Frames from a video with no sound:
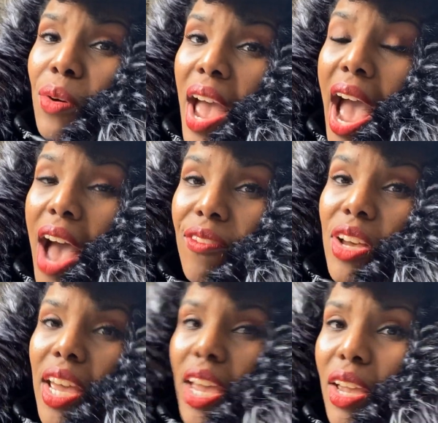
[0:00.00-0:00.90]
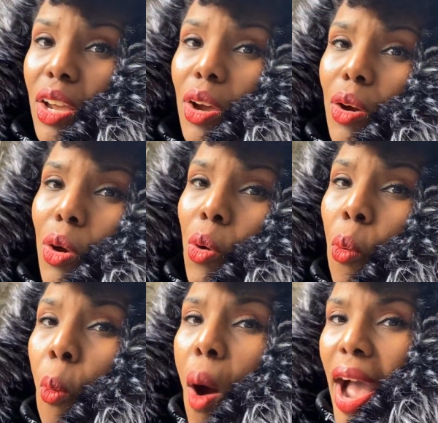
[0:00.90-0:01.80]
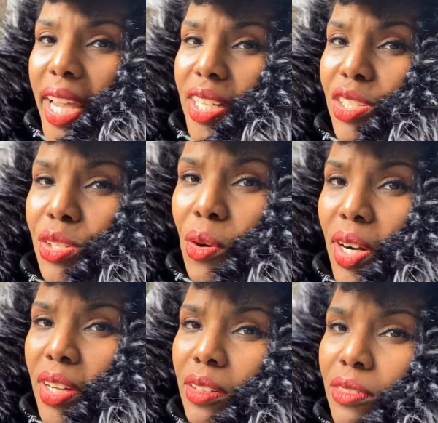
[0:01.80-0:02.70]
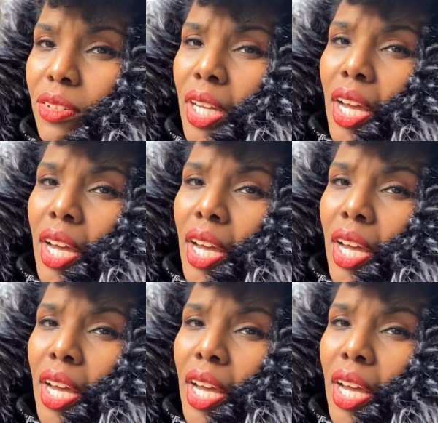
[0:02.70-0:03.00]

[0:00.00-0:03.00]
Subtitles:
have a quiet sort of